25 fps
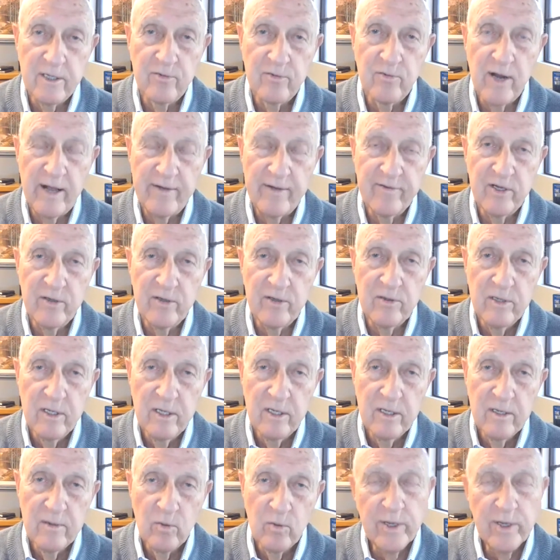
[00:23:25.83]
in revenue.
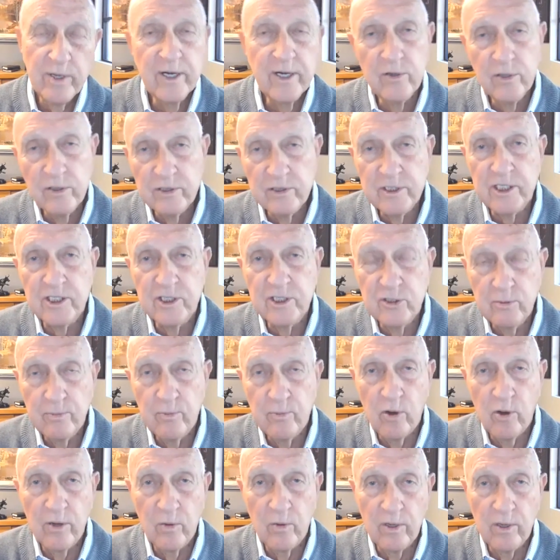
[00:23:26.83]
We grew it to
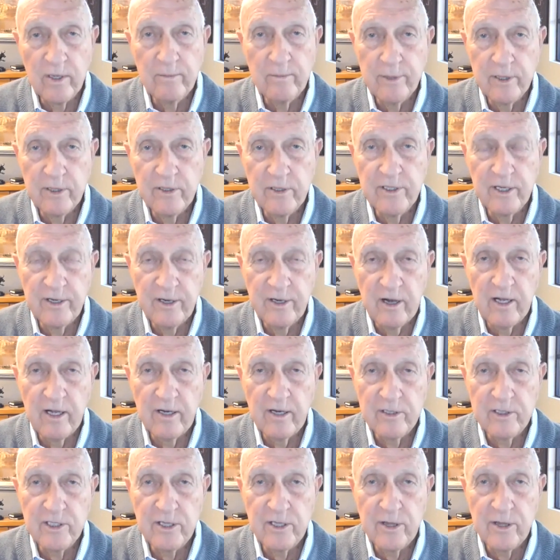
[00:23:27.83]
$2.1 billion
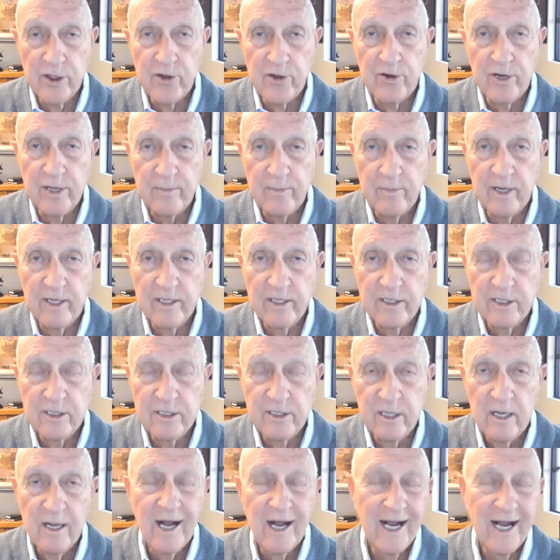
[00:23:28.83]
in 30
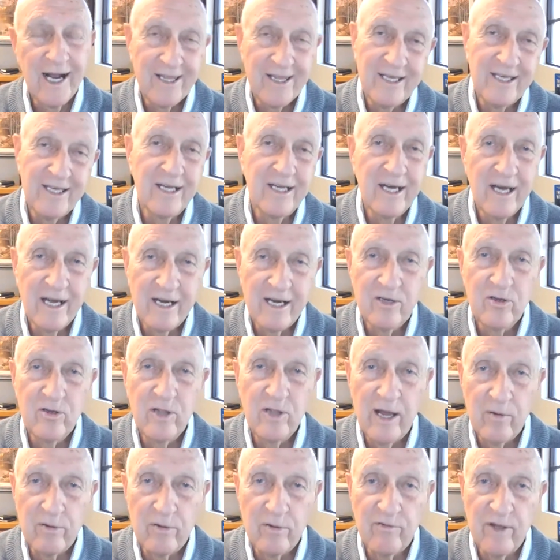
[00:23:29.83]
months. I think you got to
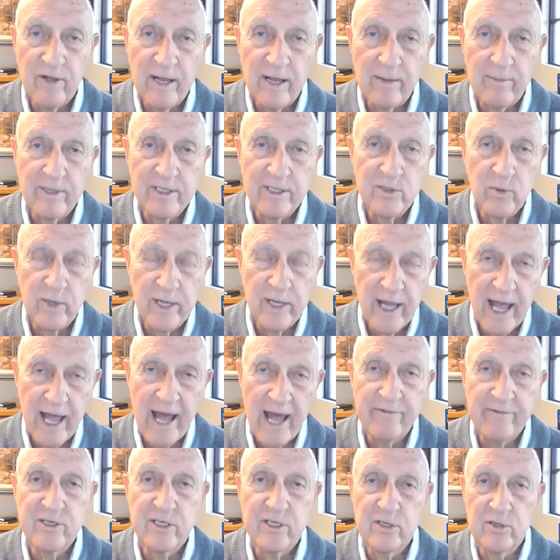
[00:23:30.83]
do that with families. We
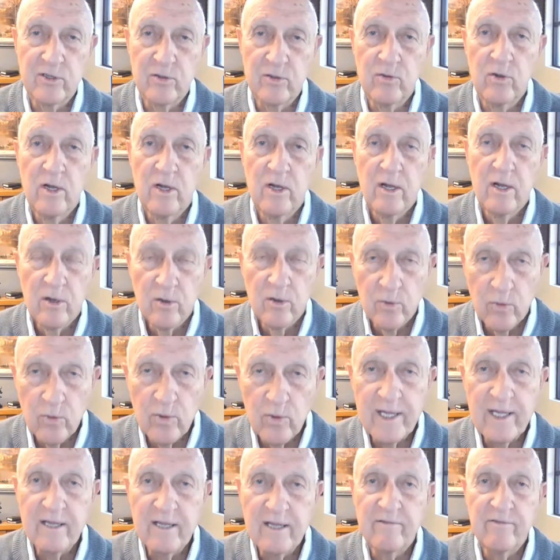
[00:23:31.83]
have to
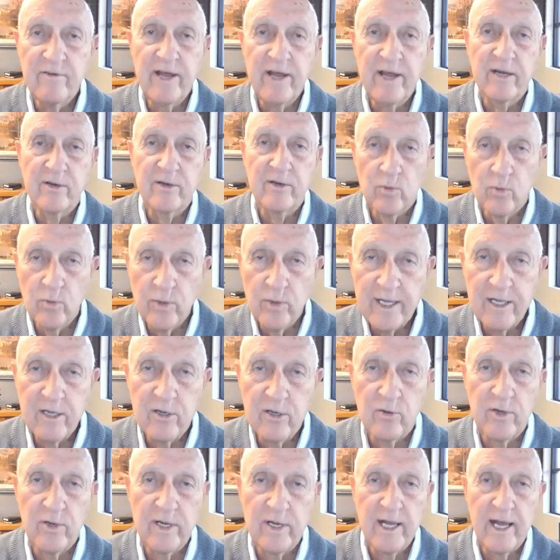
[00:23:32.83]
reinvent,
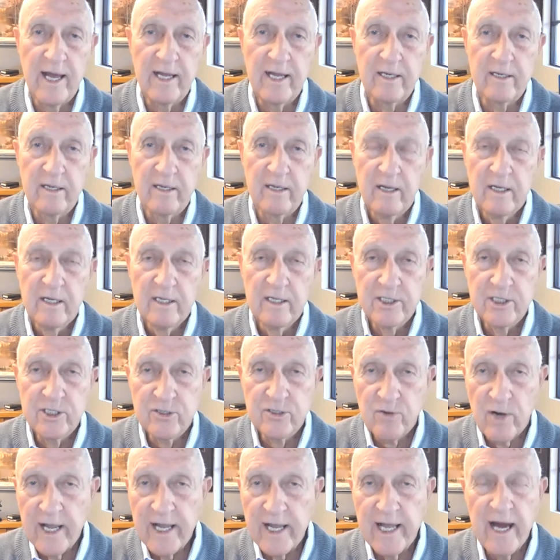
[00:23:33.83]
recreate,
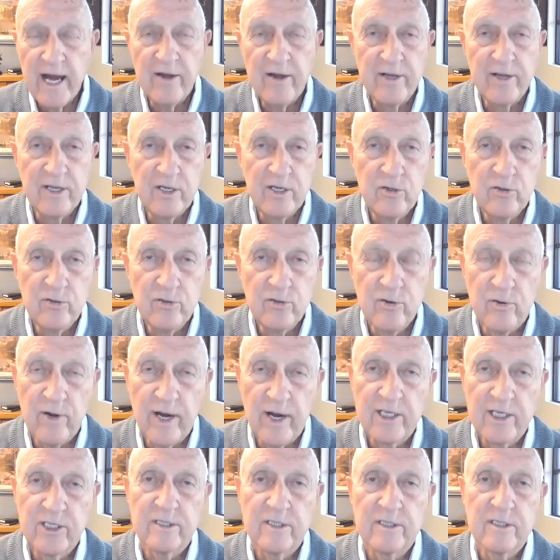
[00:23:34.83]
strike out in new
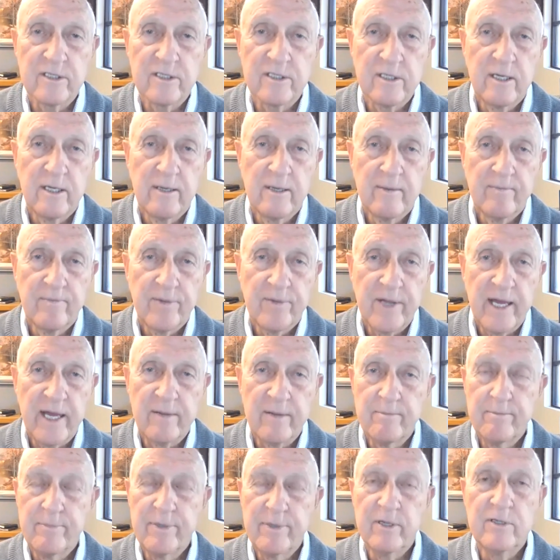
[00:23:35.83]
directions
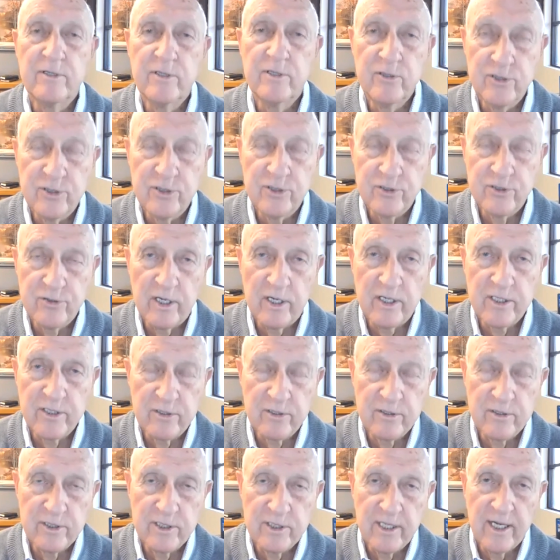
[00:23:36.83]
and build new
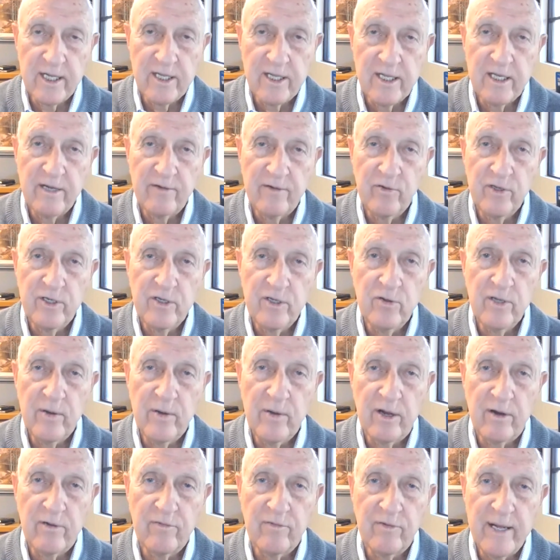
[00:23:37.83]
structures. And I think if we do
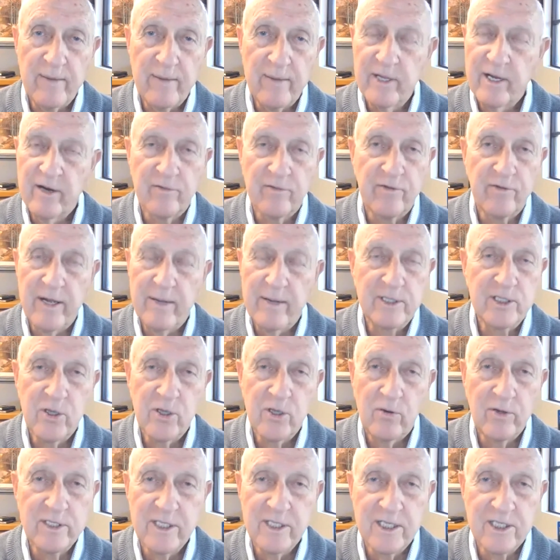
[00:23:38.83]
that with our family
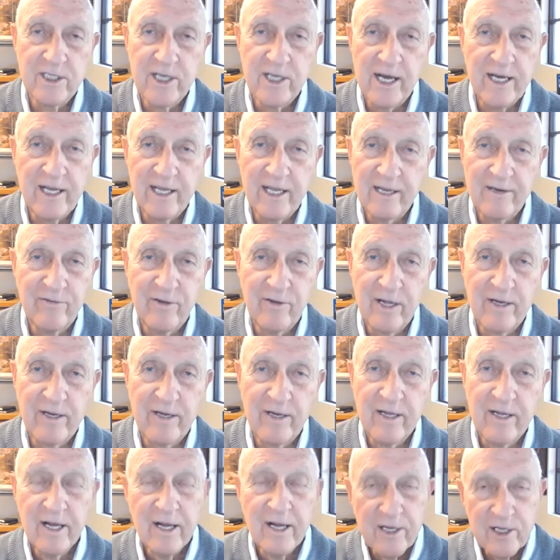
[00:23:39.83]
is always exciting and
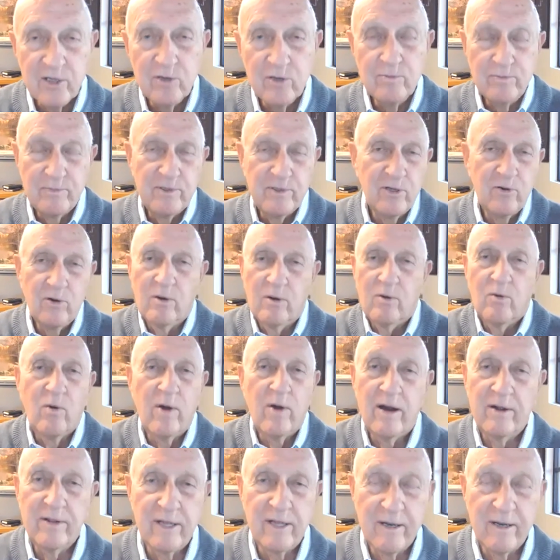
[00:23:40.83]
fun. You are
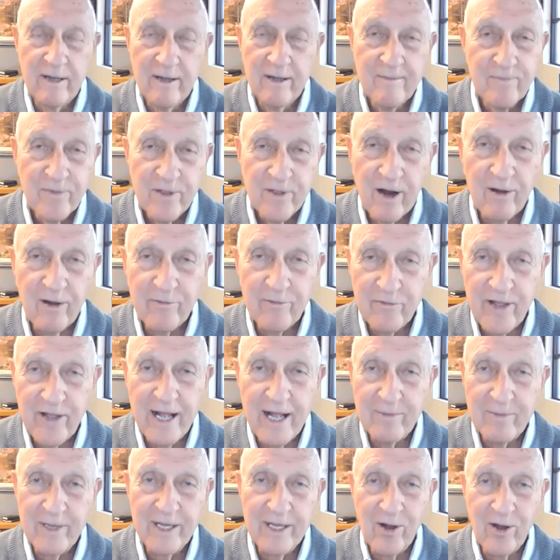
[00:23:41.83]
aware that our
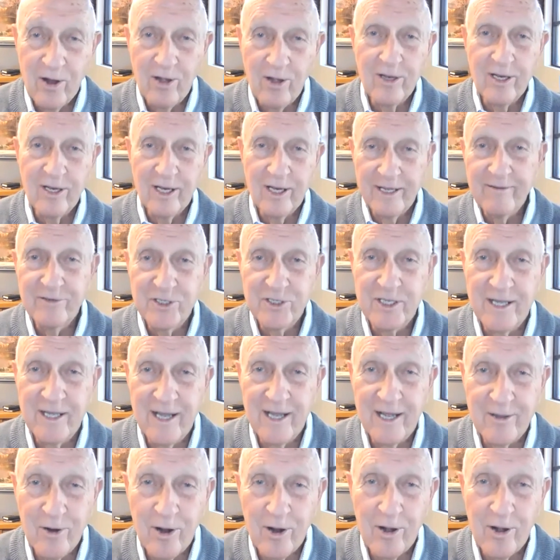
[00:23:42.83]
family all lives
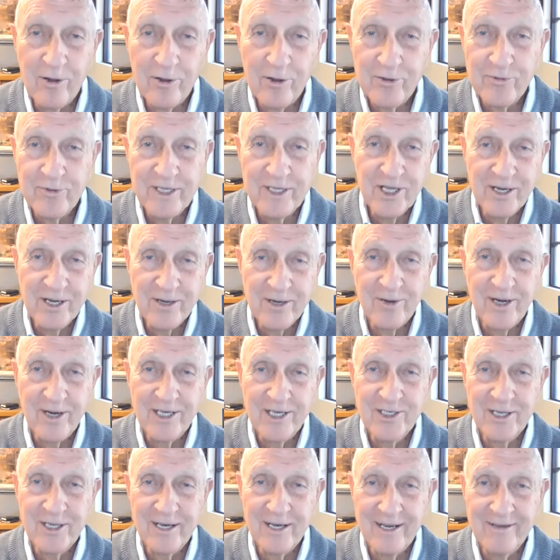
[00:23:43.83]
together. All three
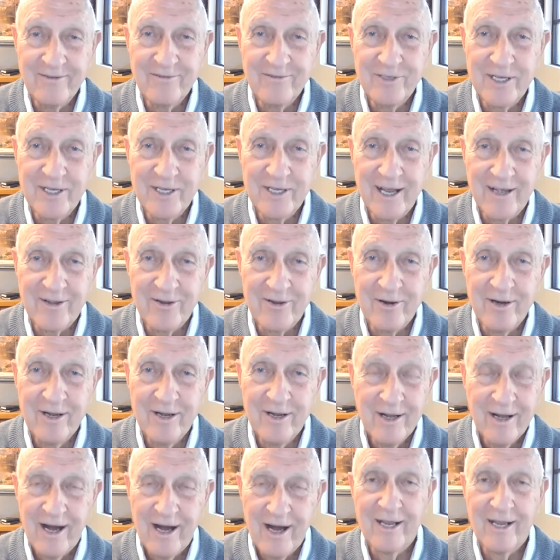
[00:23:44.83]
generations live
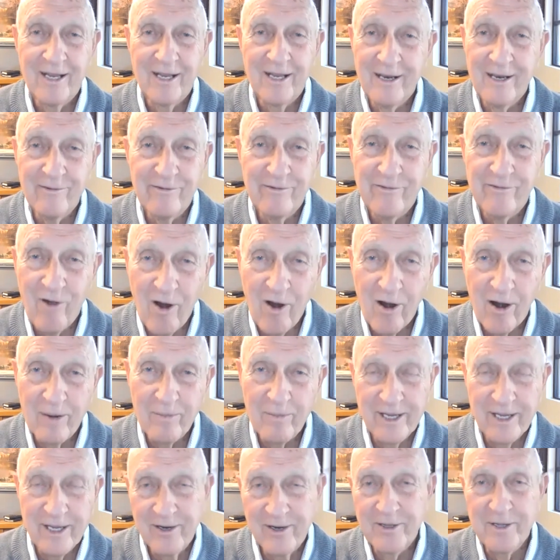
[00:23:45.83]
together on a little
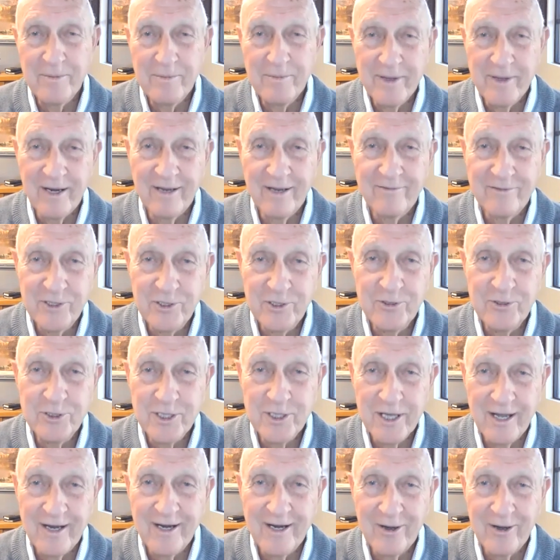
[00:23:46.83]
farm here in the middle of
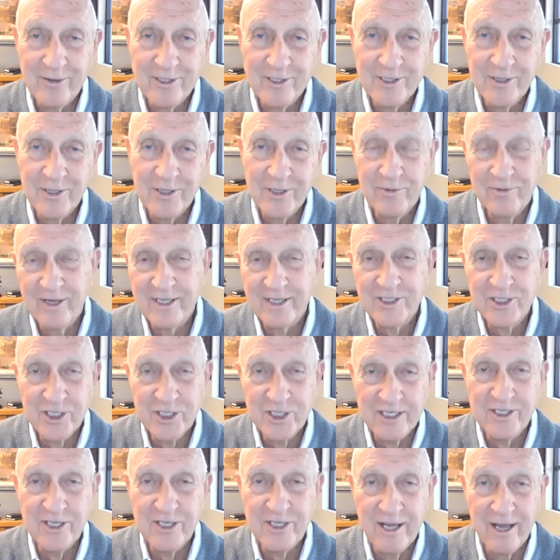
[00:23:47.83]
Tucson, Arizona. We've got
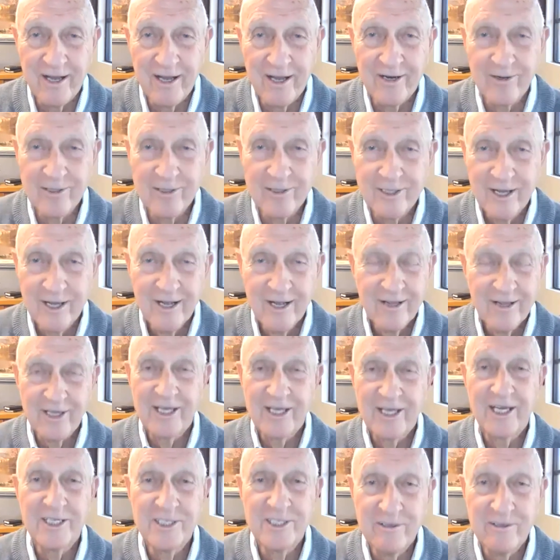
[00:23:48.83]
60 acres.
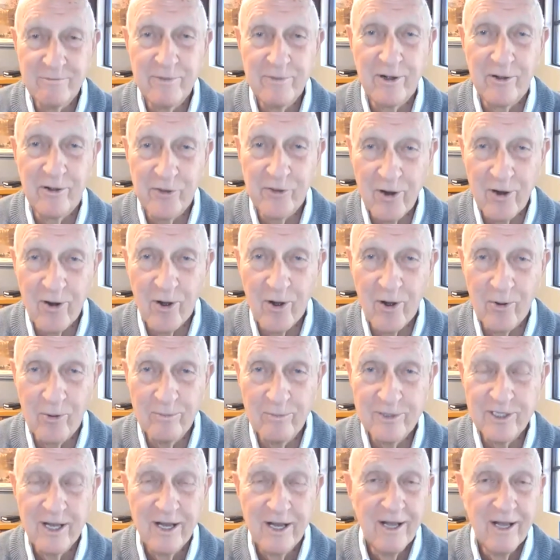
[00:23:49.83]
The kids have built their
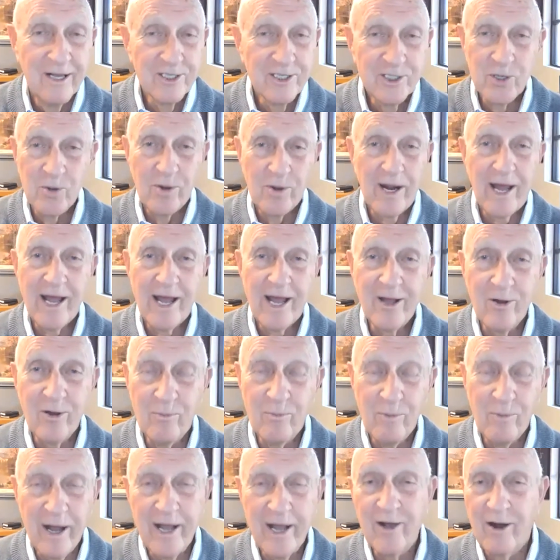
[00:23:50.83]
homes. So when I
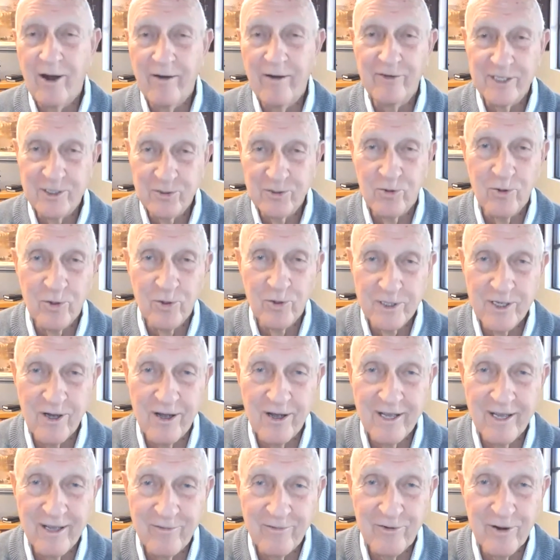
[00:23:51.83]
go, my office where we're
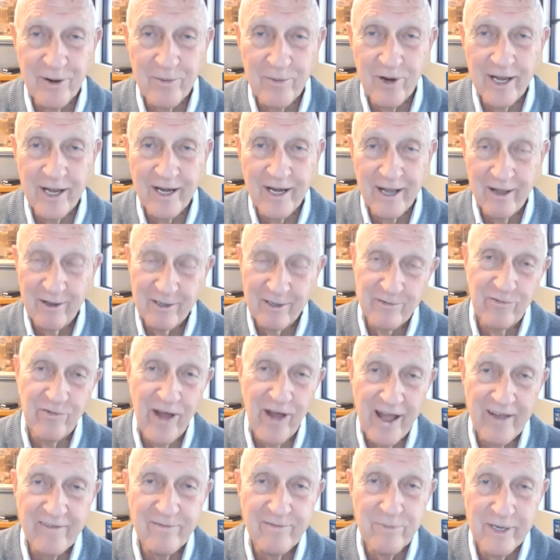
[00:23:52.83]
talking from right now is
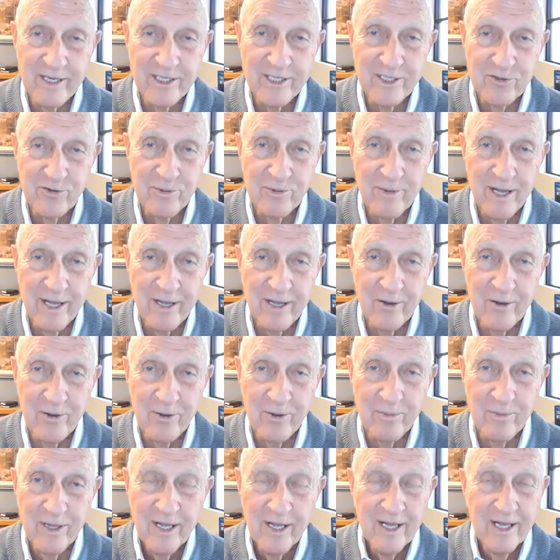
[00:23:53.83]
5 minutes from my
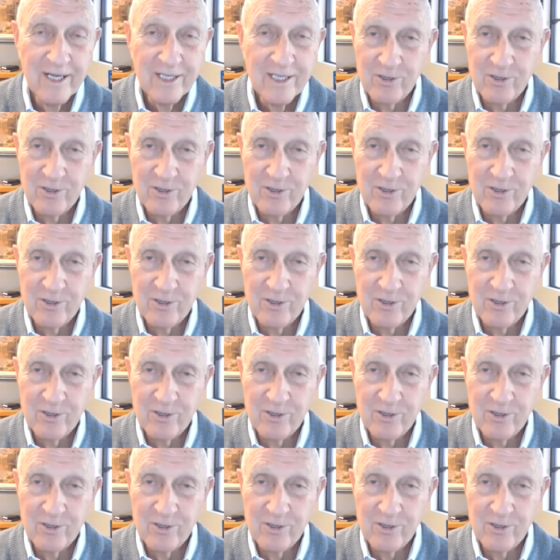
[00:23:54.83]
home.